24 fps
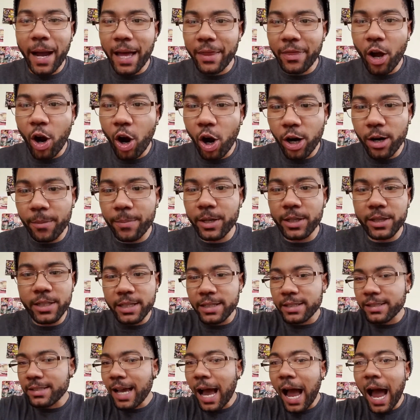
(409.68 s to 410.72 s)
harbor. The
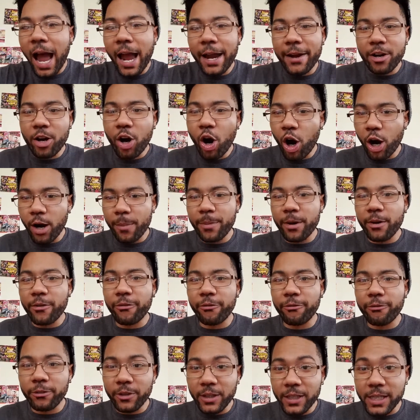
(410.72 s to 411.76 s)
entire harbor
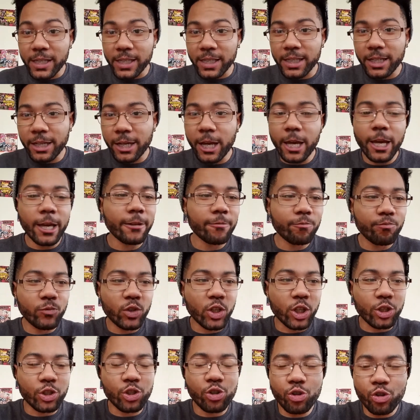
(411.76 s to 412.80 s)
fleet
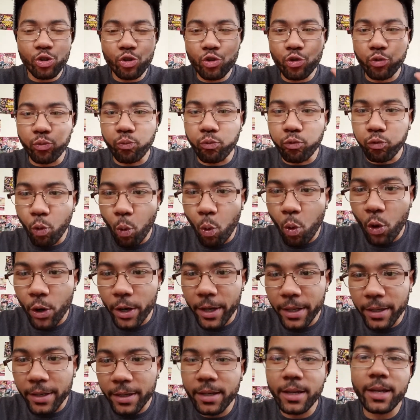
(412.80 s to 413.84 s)

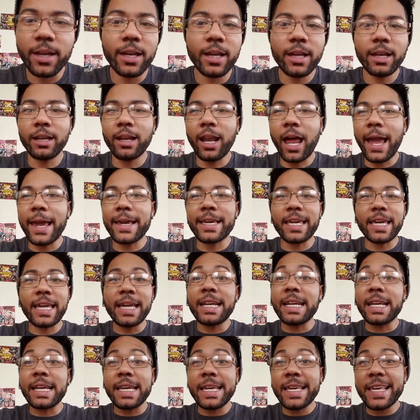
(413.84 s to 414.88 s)
destroyed, like, in
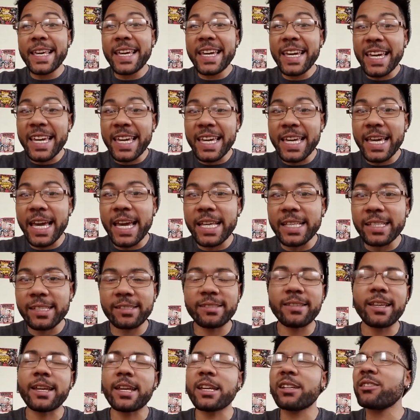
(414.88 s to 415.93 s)
an
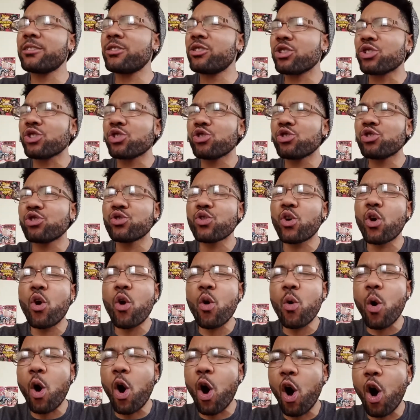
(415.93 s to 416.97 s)
instant, and it looks
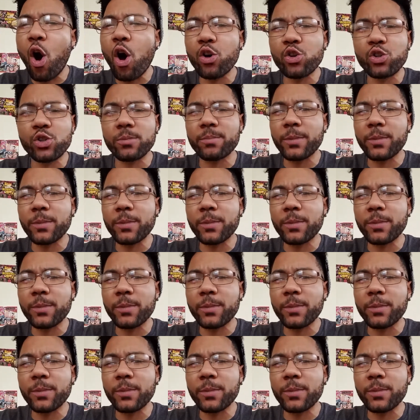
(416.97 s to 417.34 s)
so awesome.